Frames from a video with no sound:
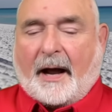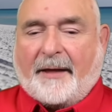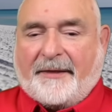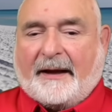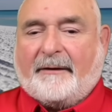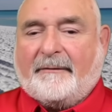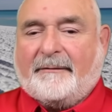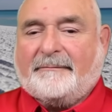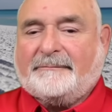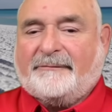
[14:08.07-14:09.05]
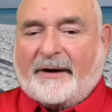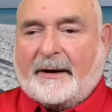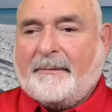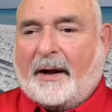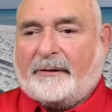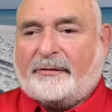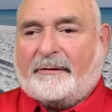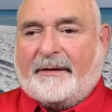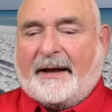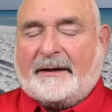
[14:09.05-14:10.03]
I think very much
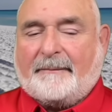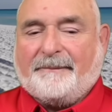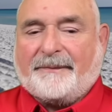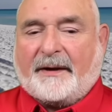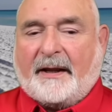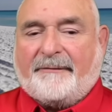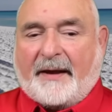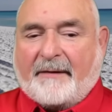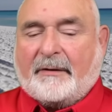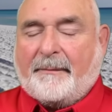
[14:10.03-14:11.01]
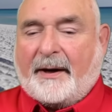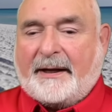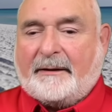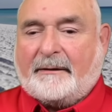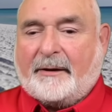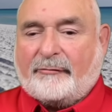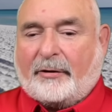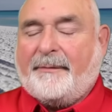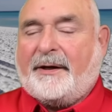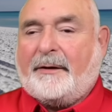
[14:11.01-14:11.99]
that if everybody
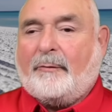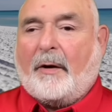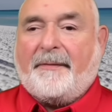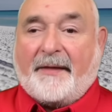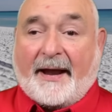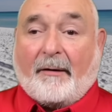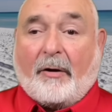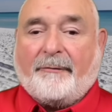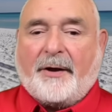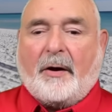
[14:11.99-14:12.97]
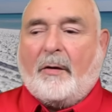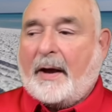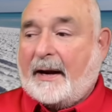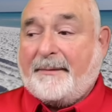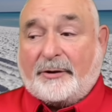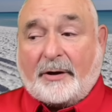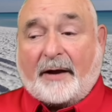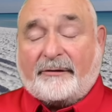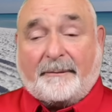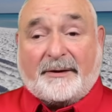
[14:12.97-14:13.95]
contributed what they all know, and I mean, you
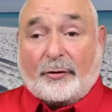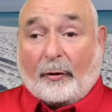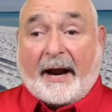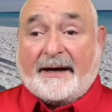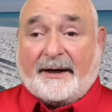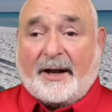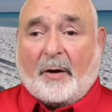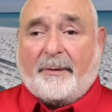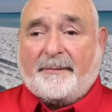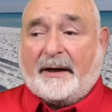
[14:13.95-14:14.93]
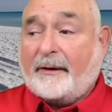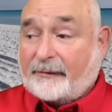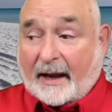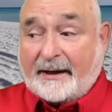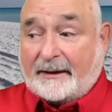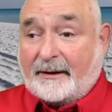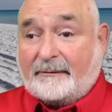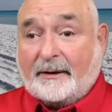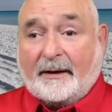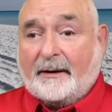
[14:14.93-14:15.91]
guys have been great in helping me because I didn't
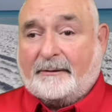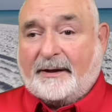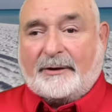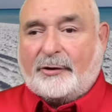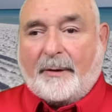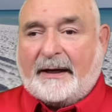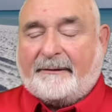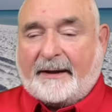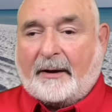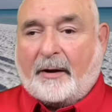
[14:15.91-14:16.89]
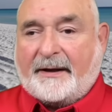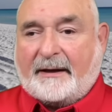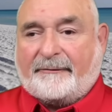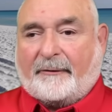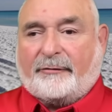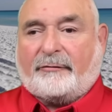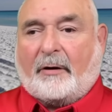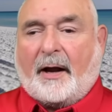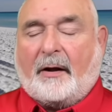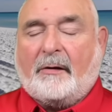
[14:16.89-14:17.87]
didn't do anything on that first
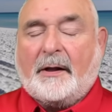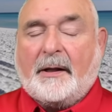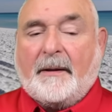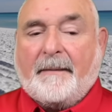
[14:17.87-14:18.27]
trial.